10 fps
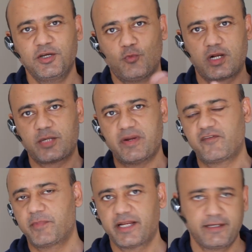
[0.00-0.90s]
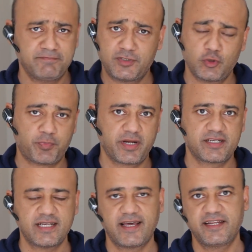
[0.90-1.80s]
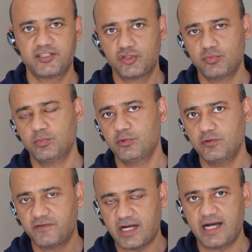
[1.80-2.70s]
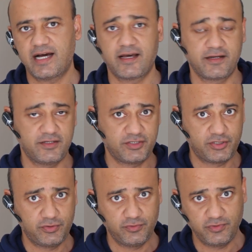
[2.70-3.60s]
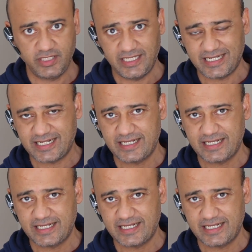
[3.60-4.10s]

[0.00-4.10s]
Welcome everybody. Super excited to move on to the